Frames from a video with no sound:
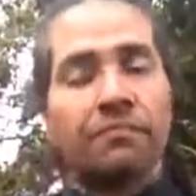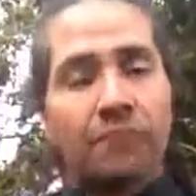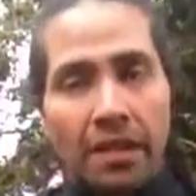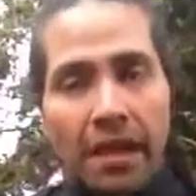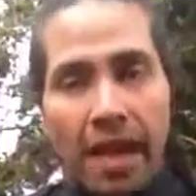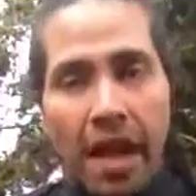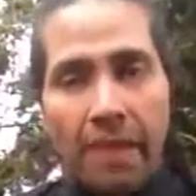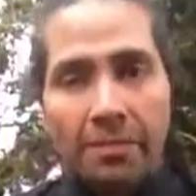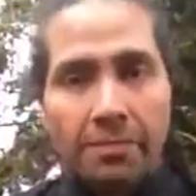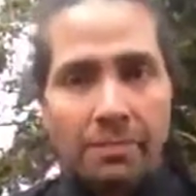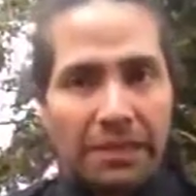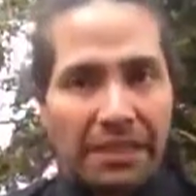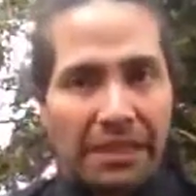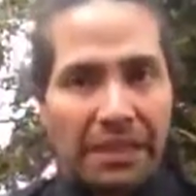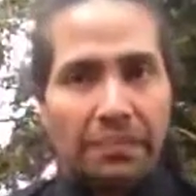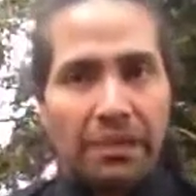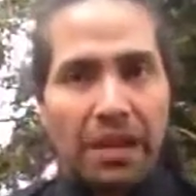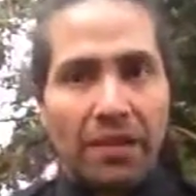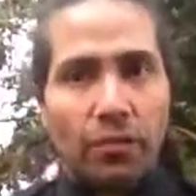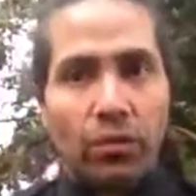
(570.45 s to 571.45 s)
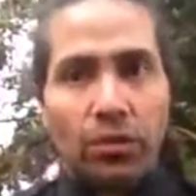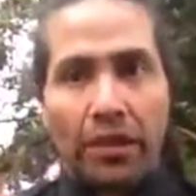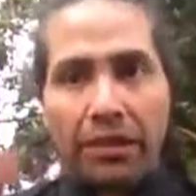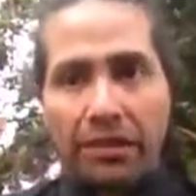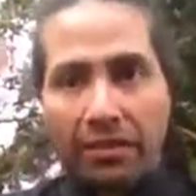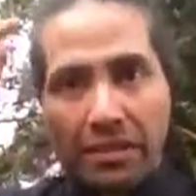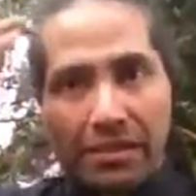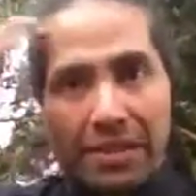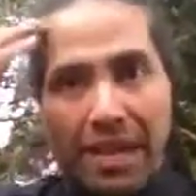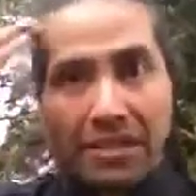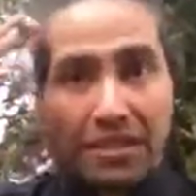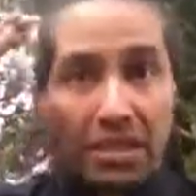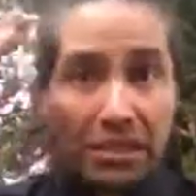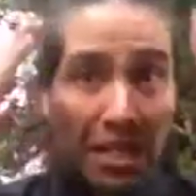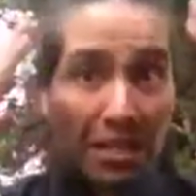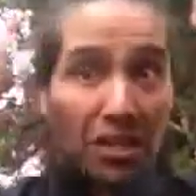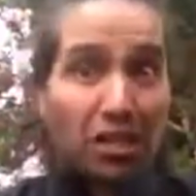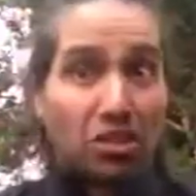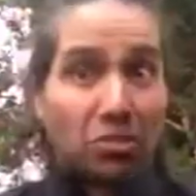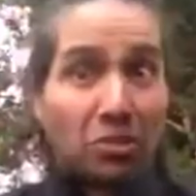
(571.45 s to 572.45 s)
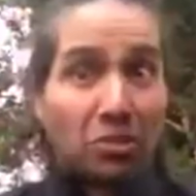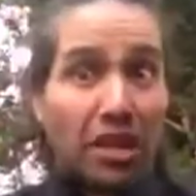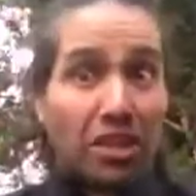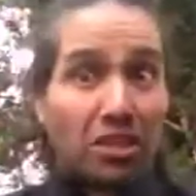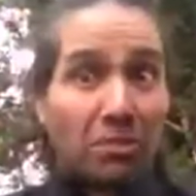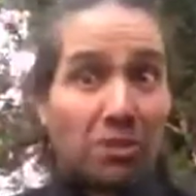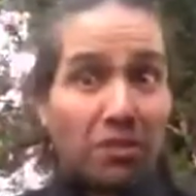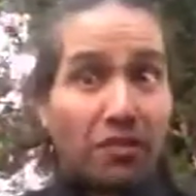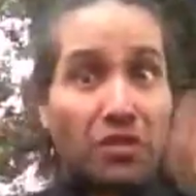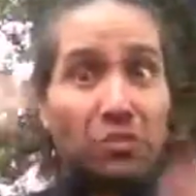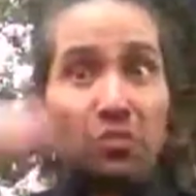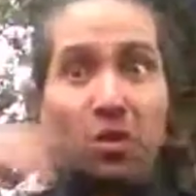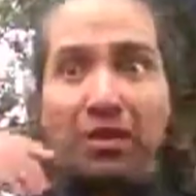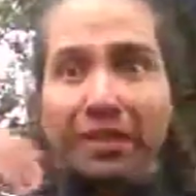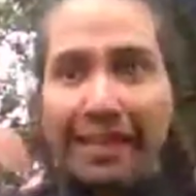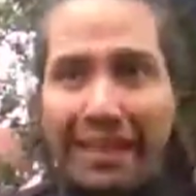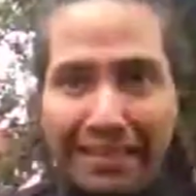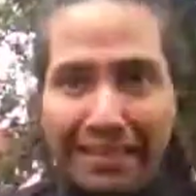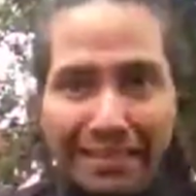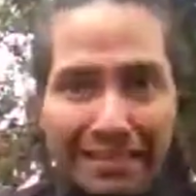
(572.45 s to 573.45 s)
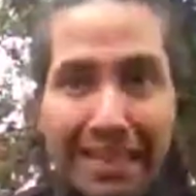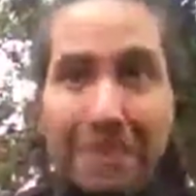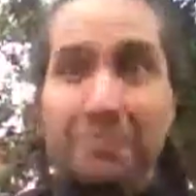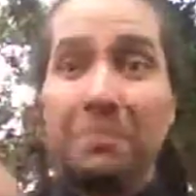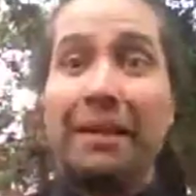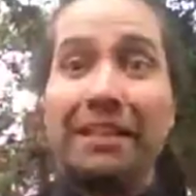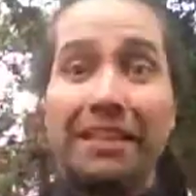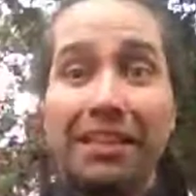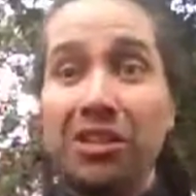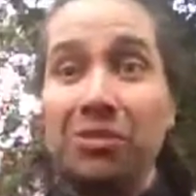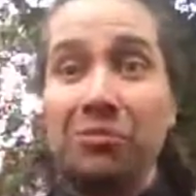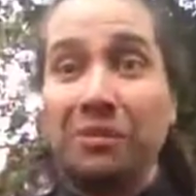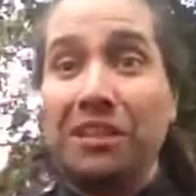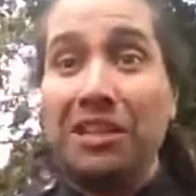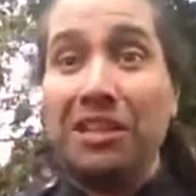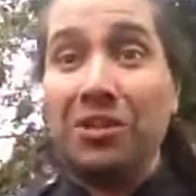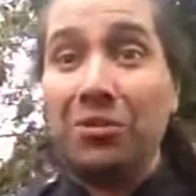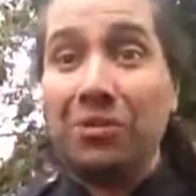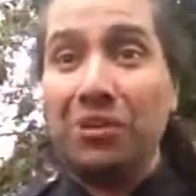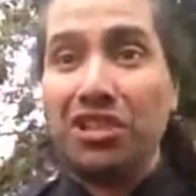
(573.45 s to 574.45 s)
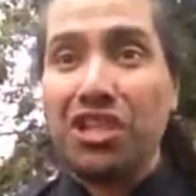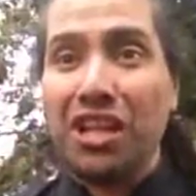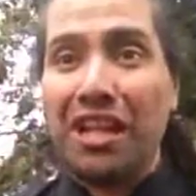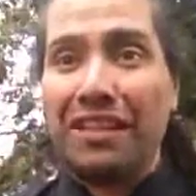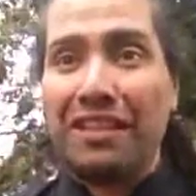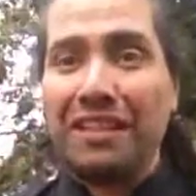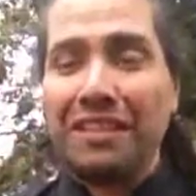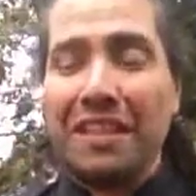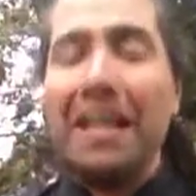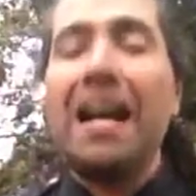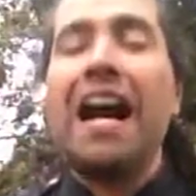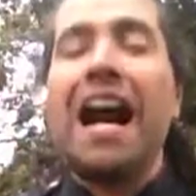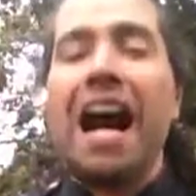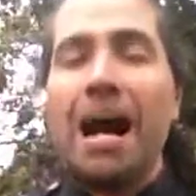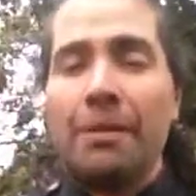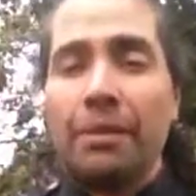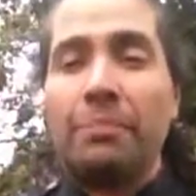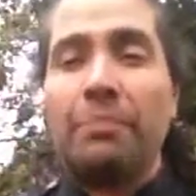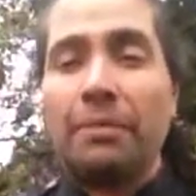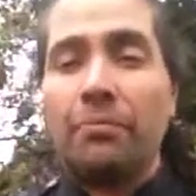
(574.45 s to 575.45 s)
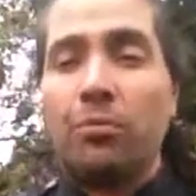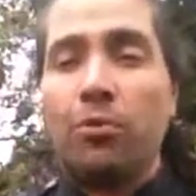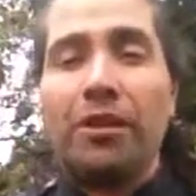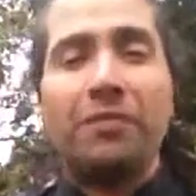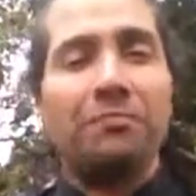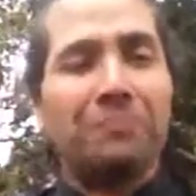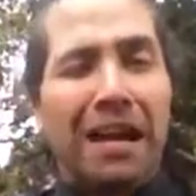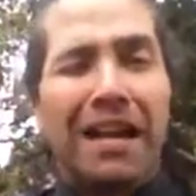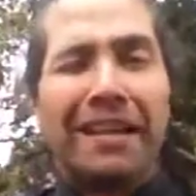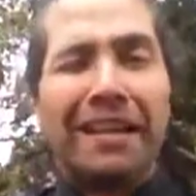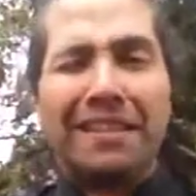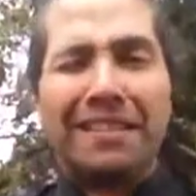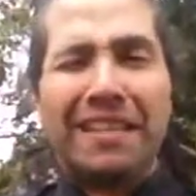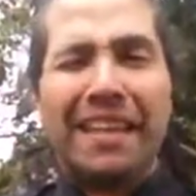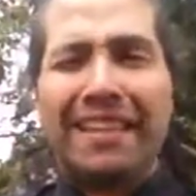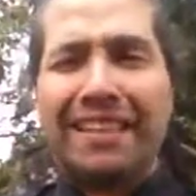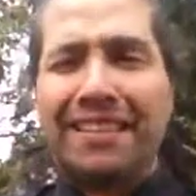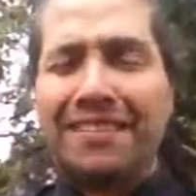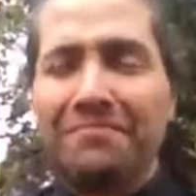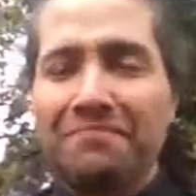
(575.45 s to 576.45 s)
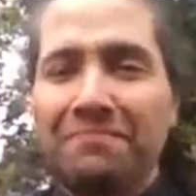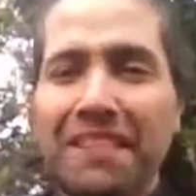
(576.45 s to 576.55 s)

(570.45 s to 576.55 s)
Helps me keep level and not too much of a swelled head, and keep my ego in check. I'm a big boy. I can take it.